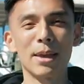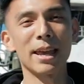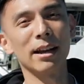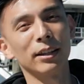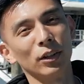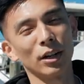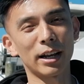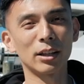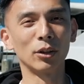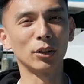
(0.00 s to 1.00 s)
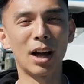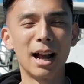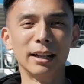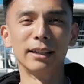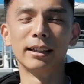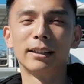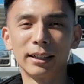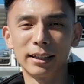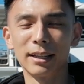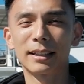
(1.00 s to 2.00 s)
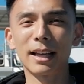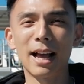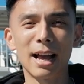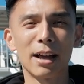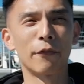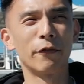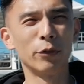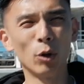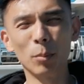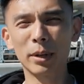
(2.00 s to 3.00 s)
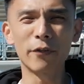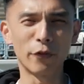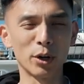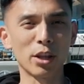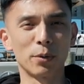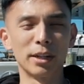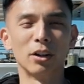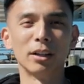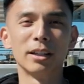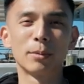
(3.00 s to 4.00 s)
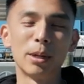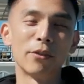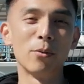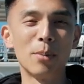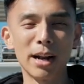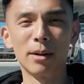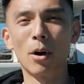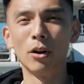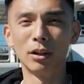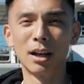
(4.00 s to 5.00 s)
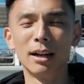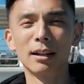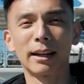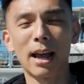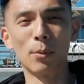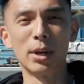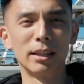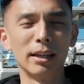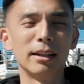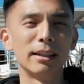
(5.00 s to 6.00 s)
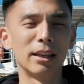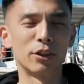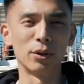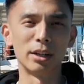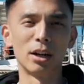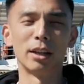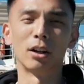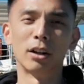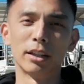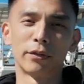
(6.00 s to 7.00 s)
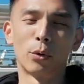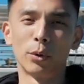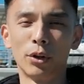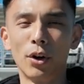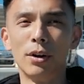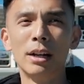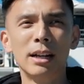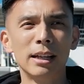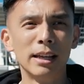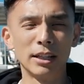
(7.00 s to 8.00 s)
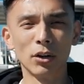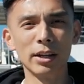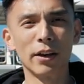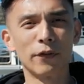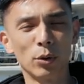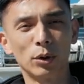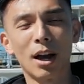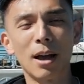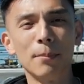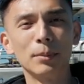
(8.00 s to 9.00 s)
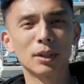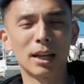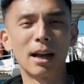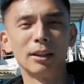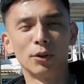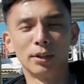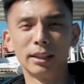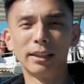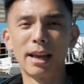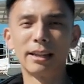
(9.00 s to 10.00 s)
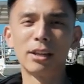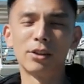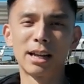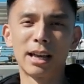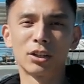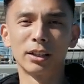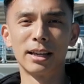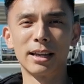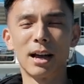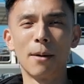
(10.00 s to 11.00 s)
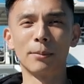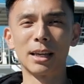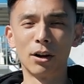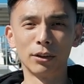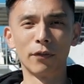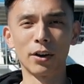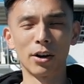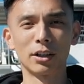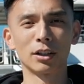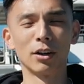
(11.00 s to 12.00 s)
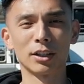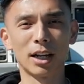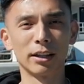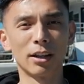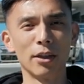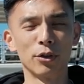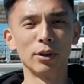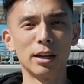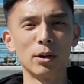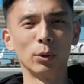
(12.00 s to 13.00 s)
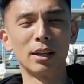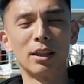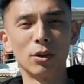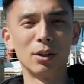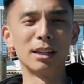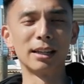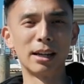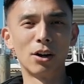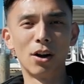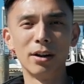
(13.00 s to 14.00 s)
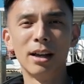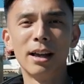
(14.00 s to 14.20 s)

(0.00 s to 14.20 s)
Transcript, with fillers: here to Rangitoto Island, the tickets are normally $43, but if you buy them online like how we did, they're $39 for return. There's only a few times uh, during the day that you can actually um, get on the ferry, so it's either 9.30 or 10.30 to get on,